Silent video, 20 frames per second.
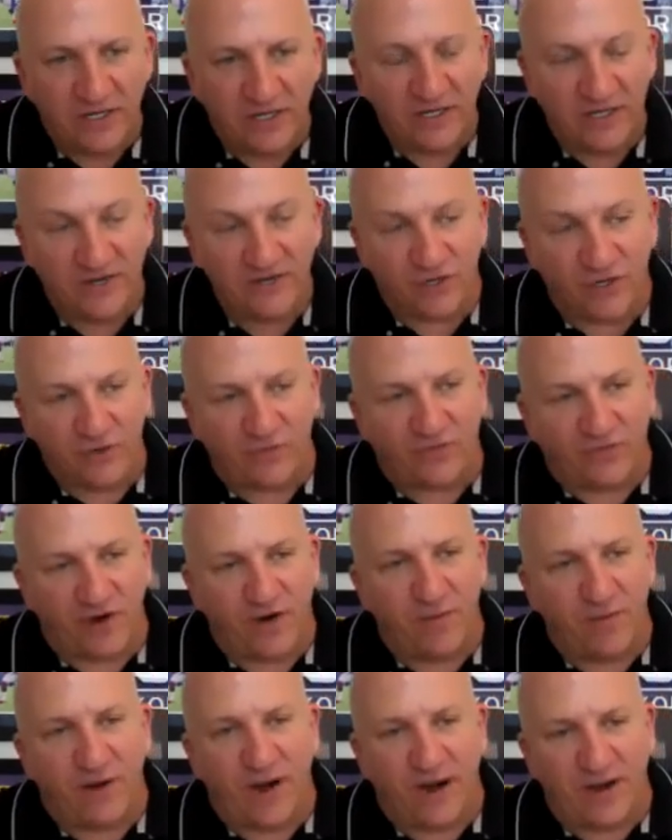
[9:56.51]
He's a good friend
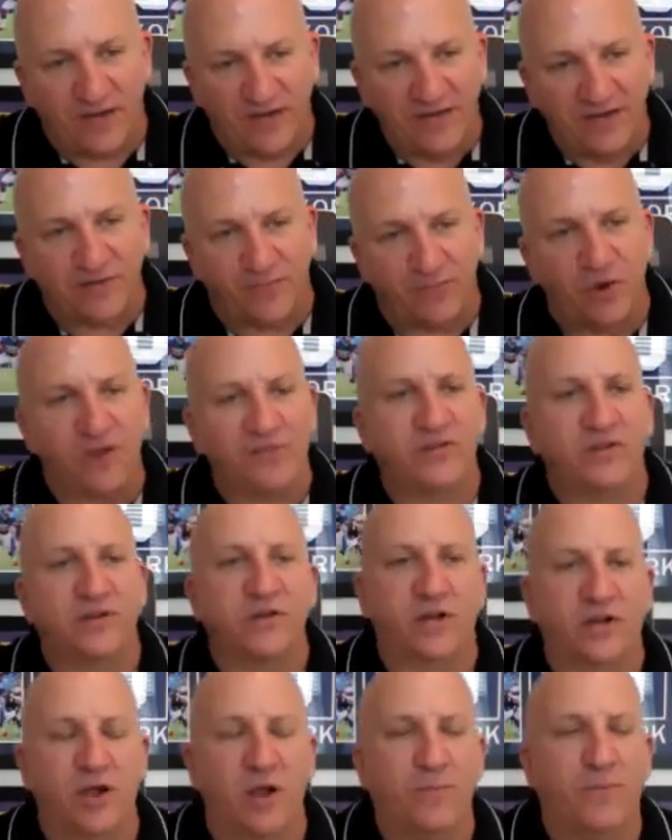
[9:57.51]
of mine. He's the president of
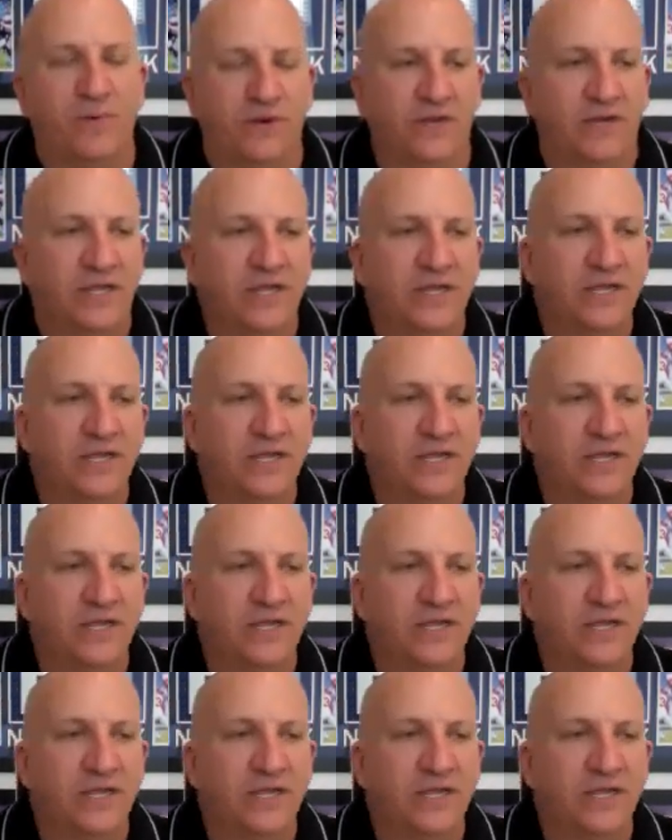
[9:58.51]
the company.